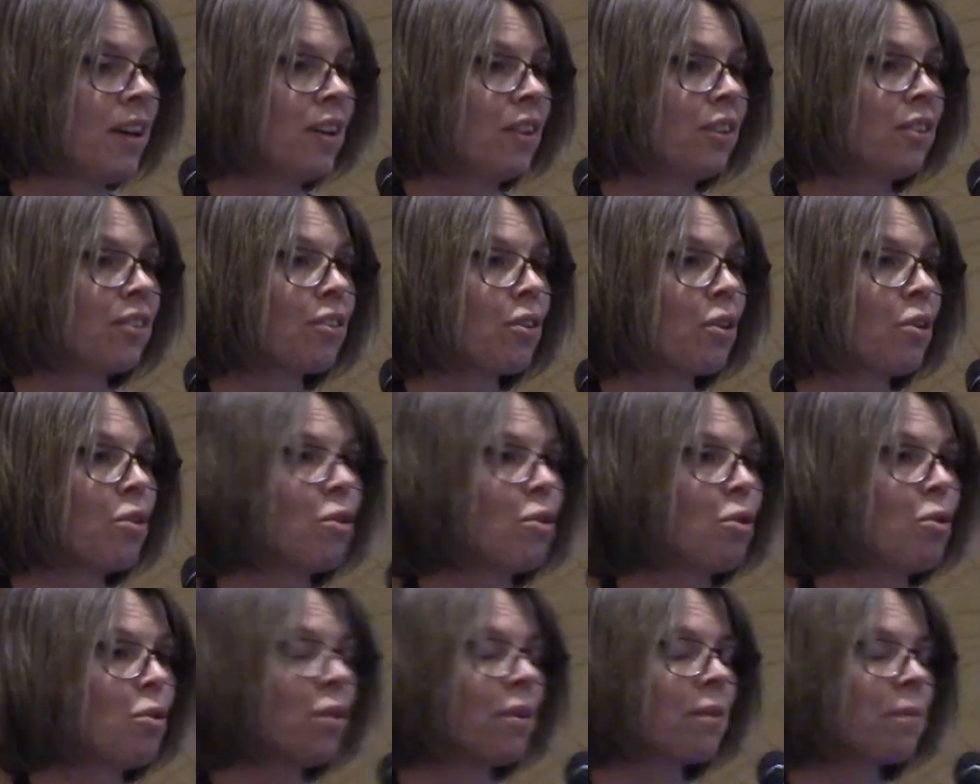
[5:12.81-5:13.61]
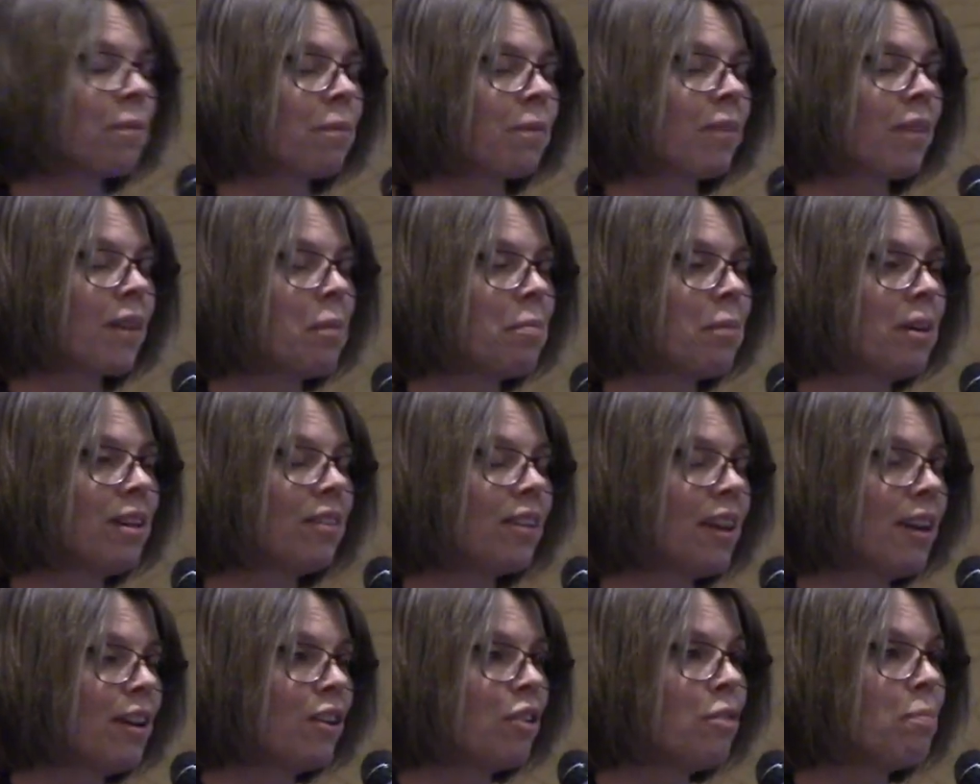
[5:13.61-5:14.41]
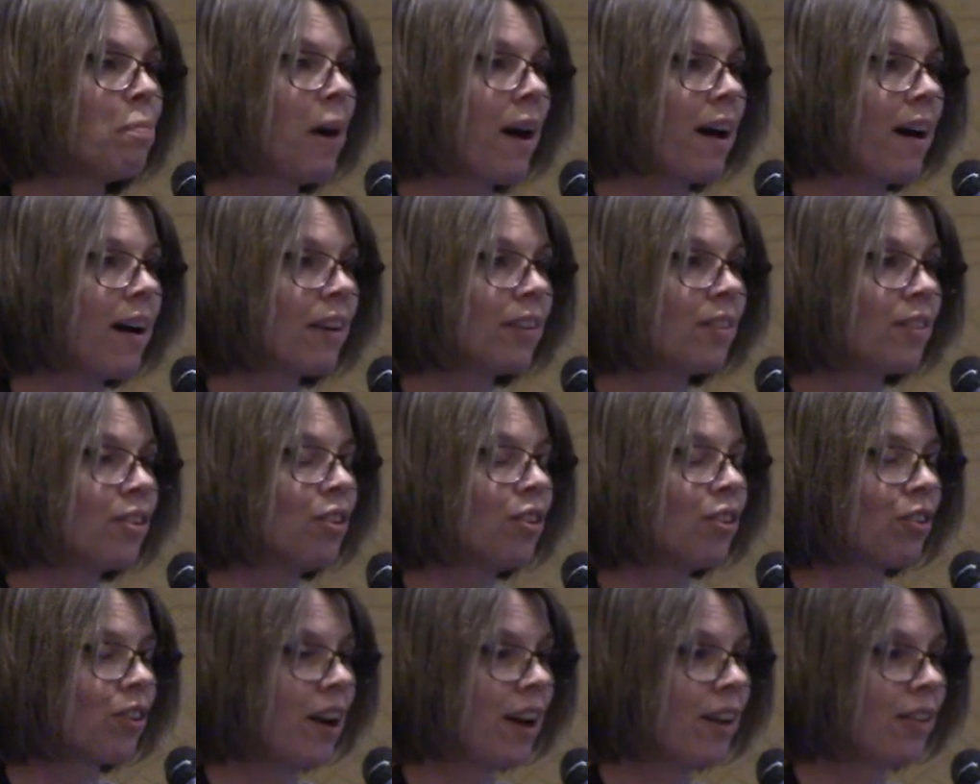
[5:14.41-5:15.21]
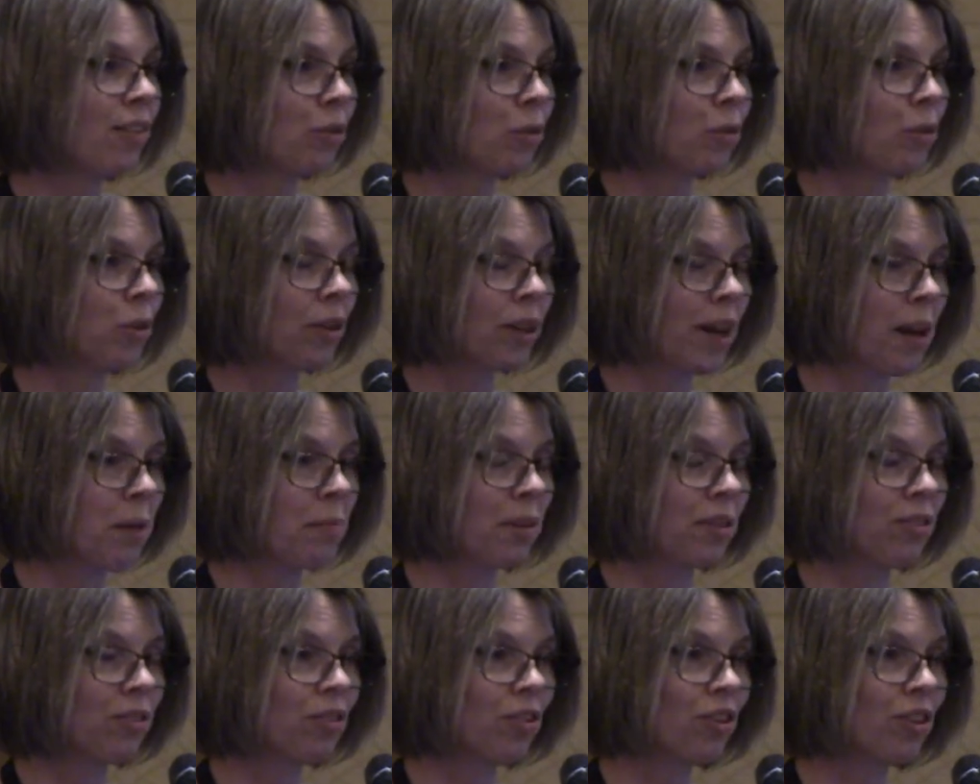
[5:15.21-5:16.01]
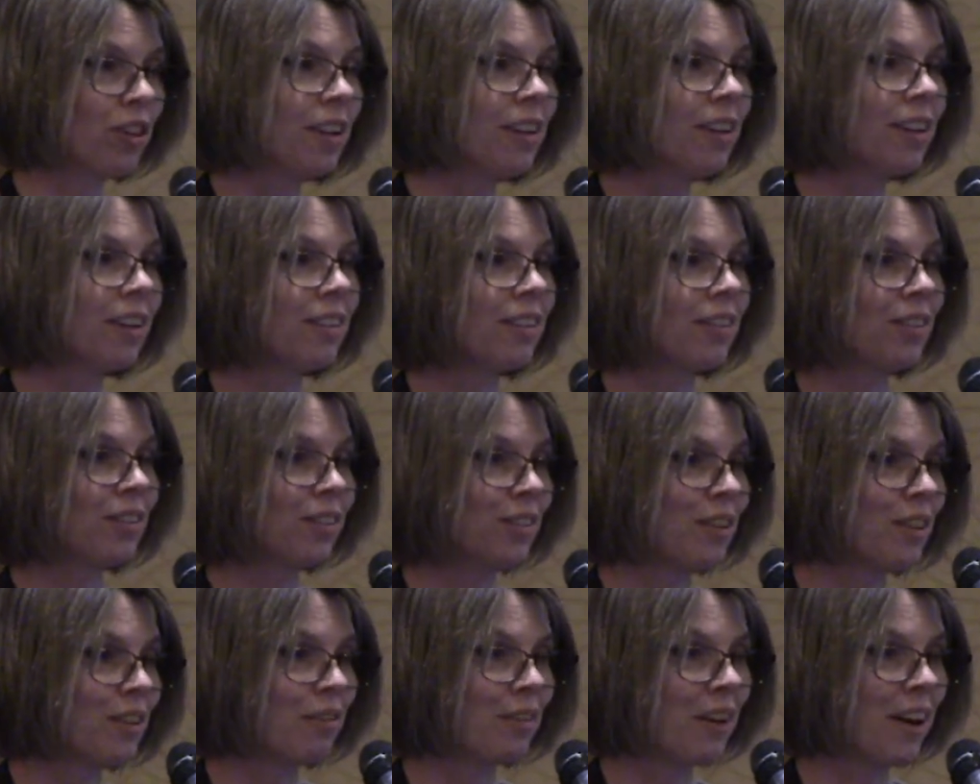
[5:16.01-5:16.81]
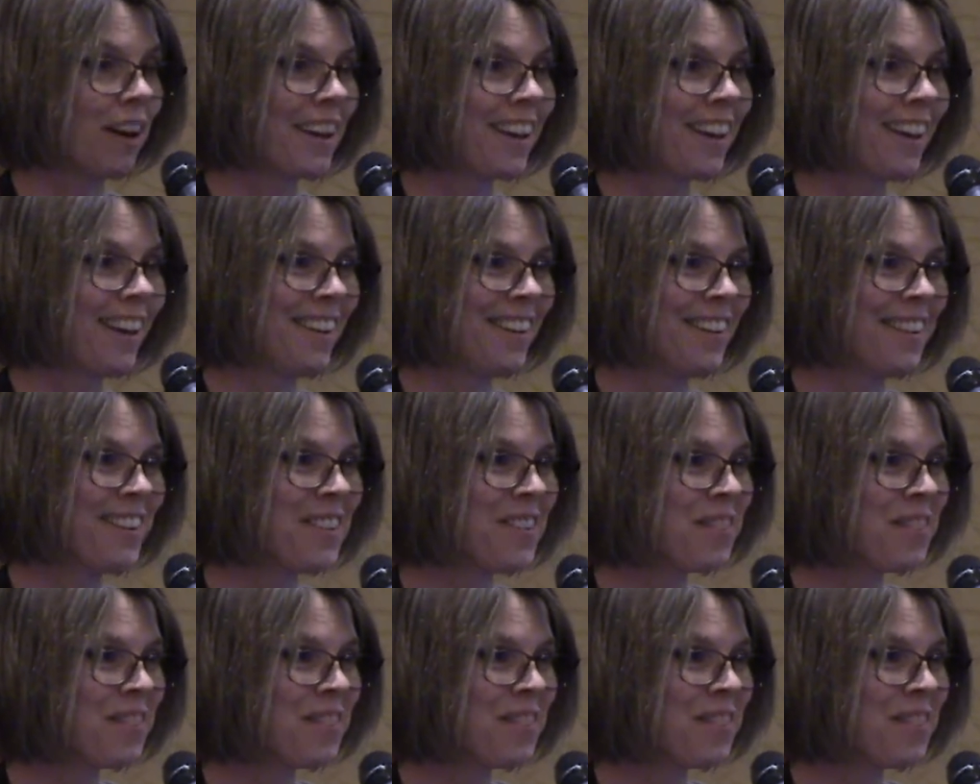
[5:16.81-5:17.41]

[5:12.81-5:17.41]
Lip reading: So let me take you back to your high school chemistry, see if I can